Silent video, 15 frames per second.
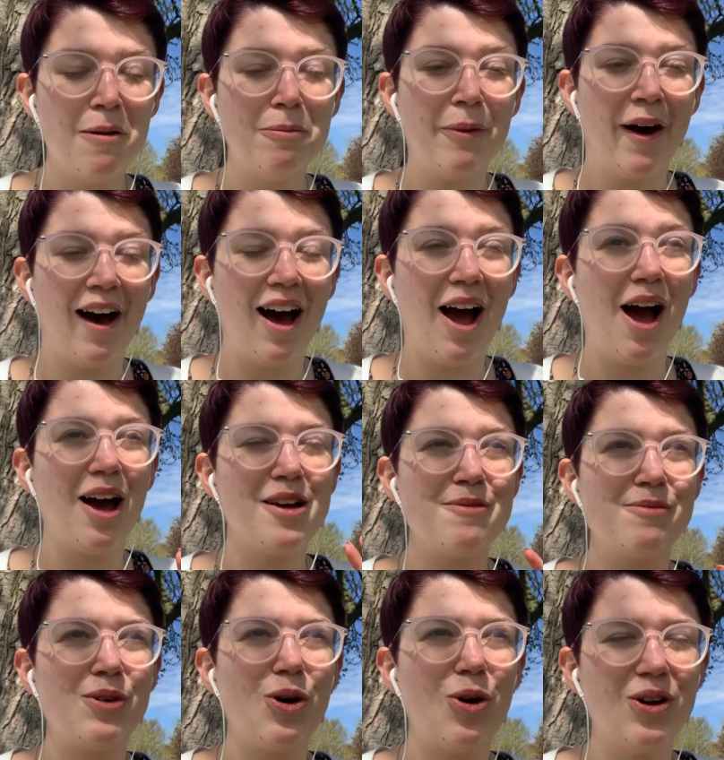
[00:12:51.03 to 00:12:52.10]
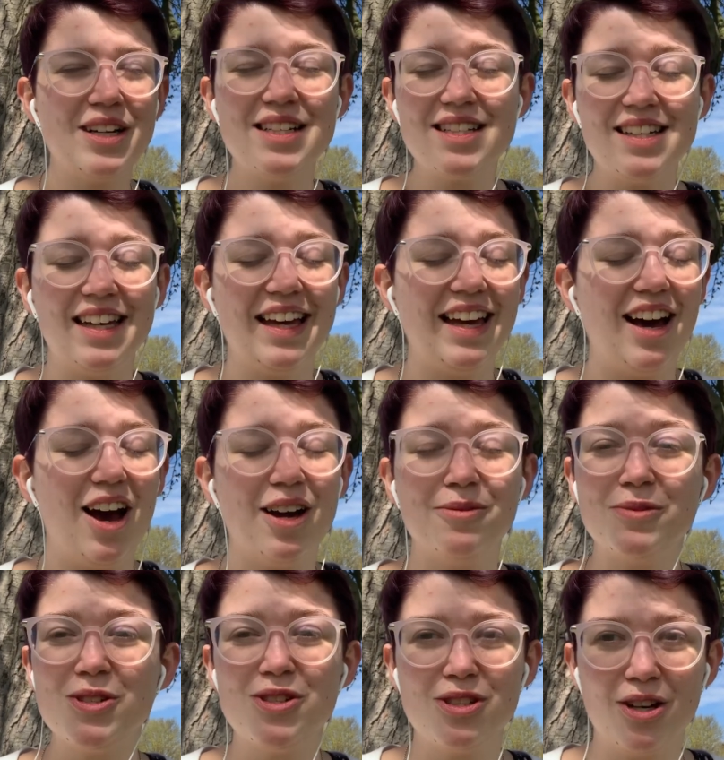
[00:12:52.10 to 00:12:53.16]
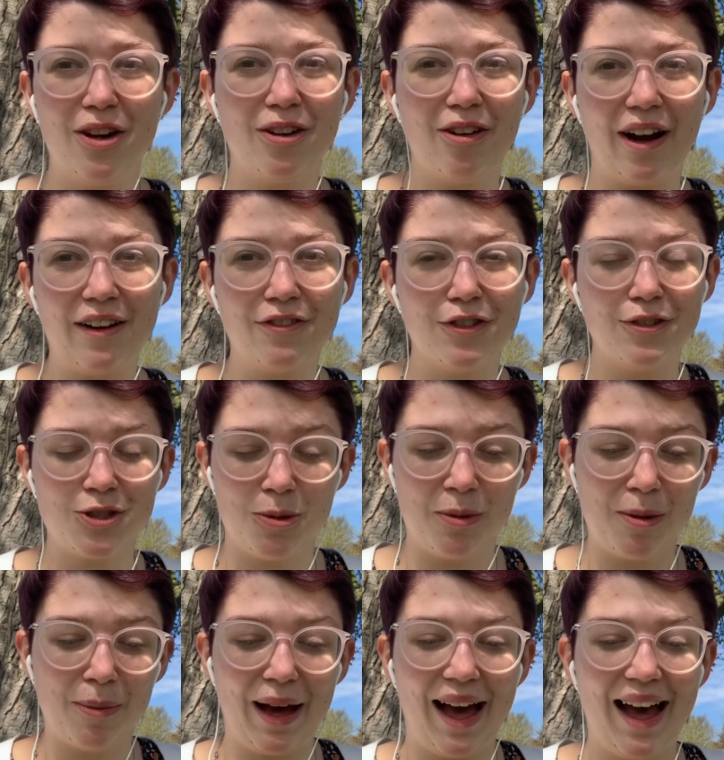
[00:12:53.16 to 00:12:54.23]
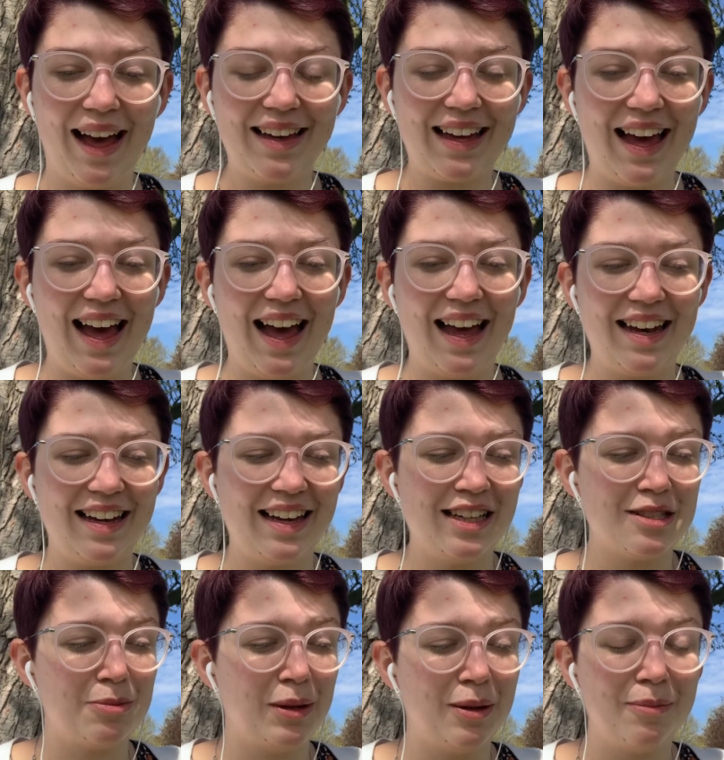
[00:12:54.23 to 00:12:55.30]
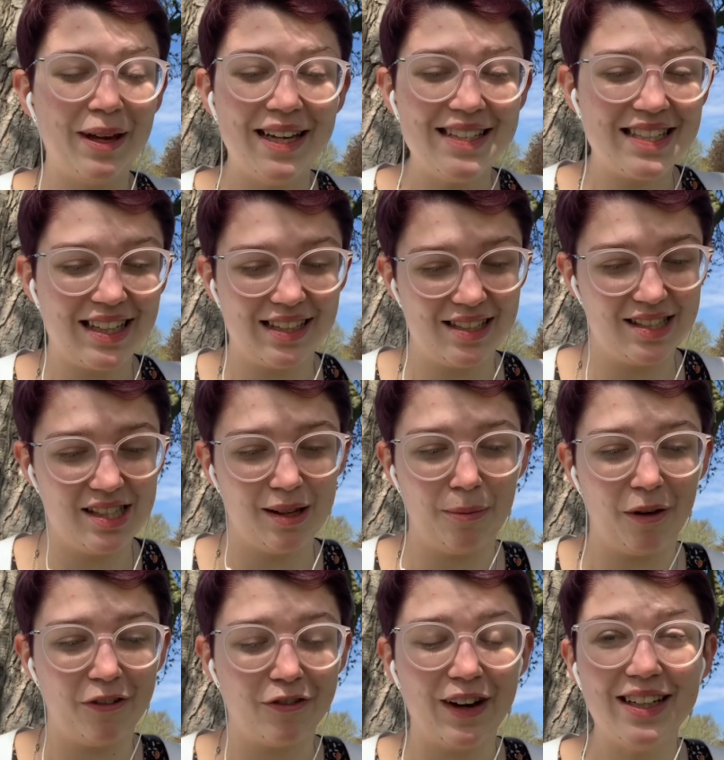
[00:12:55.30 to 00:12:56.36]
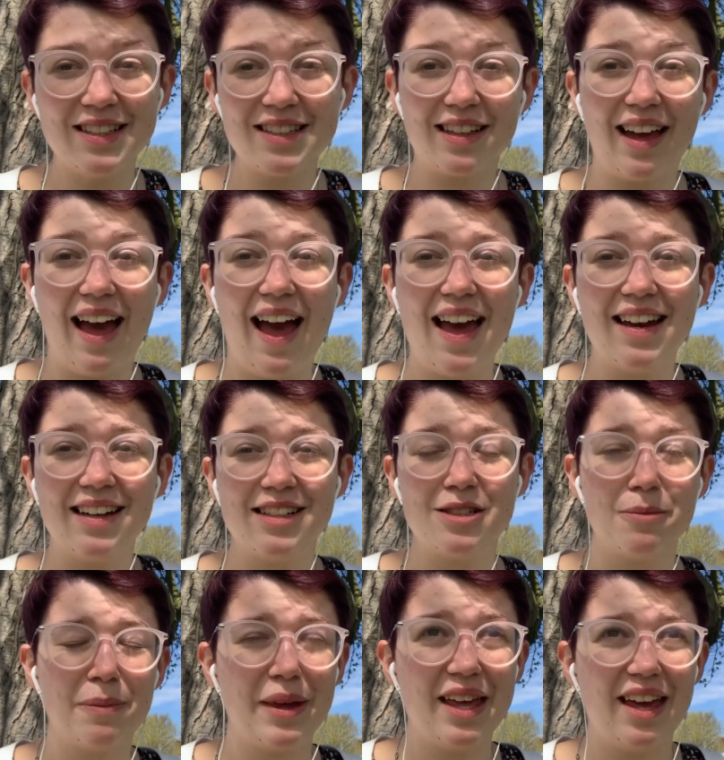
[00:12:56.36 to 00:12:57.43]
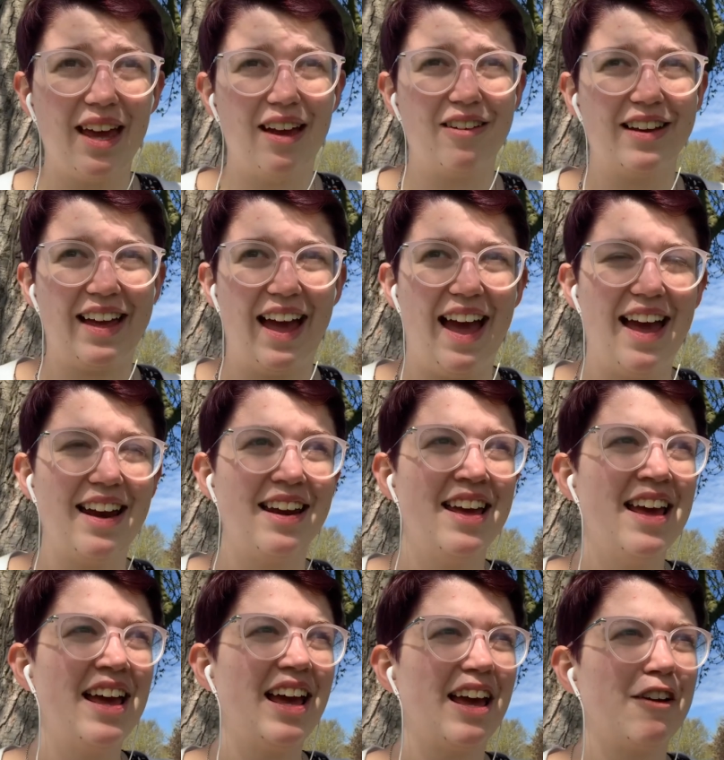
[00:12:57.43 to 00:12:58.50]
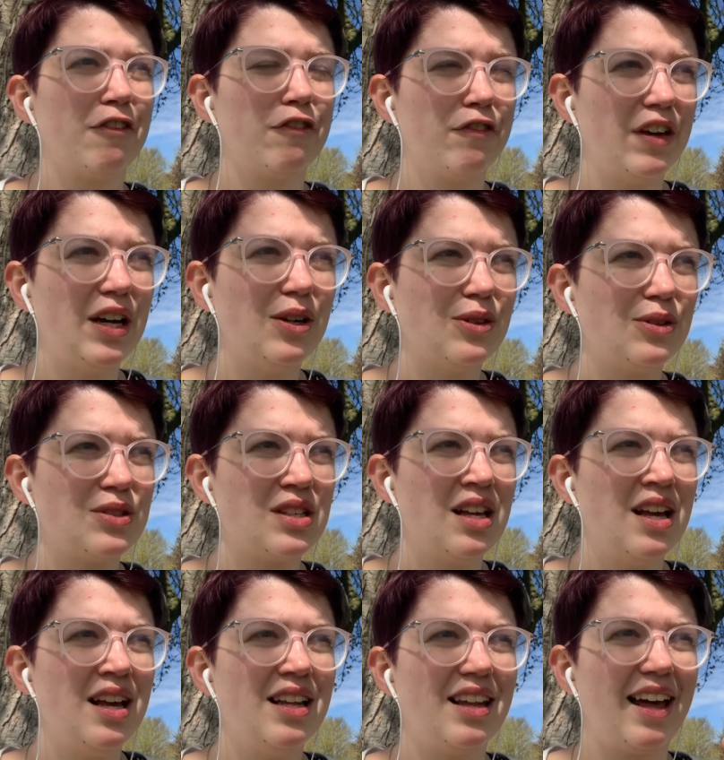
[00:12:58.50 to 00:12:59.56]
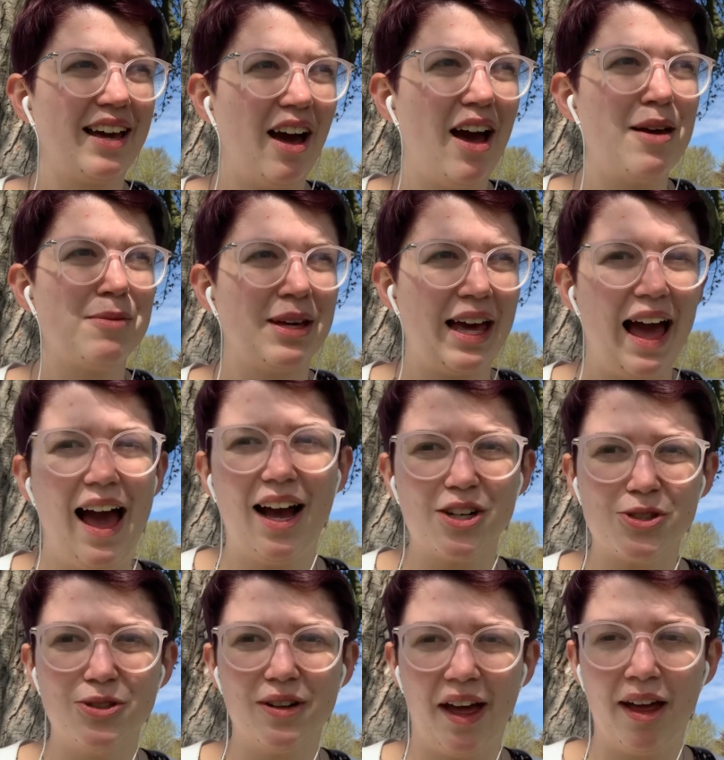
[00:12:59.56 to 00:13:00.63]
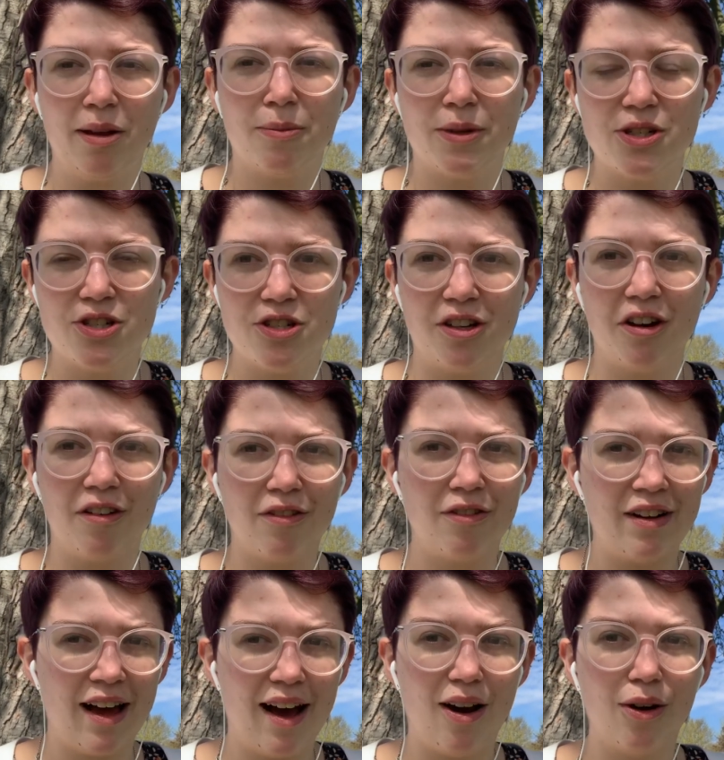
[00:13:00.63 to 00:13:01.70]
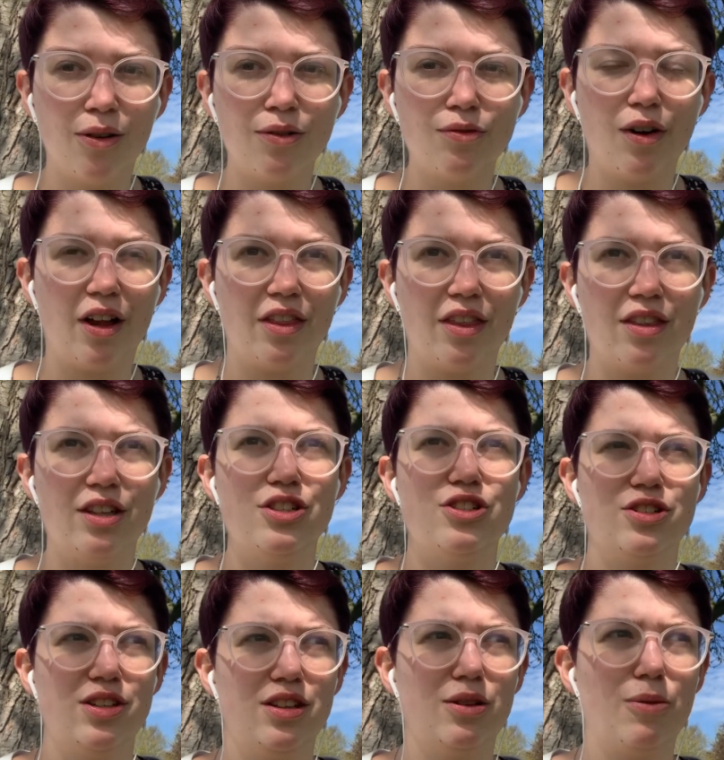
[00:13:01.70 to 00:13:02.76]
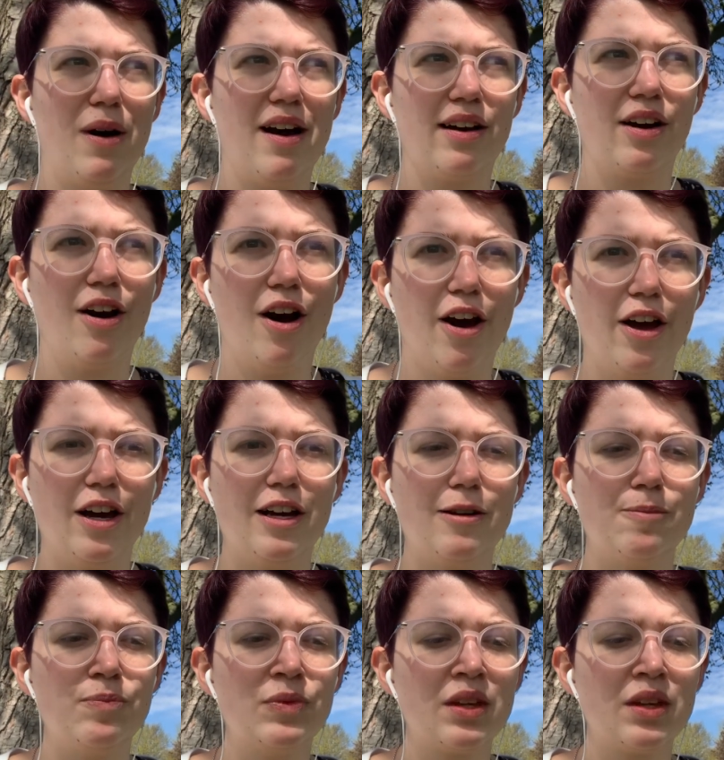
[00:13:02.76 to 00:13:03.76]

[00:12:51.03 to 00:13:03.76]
But I'm so grateful to be back, and it's been amazing to see my friends again and to be here again. It feels like I'm an actual Cambridge student now rather than doing the work at home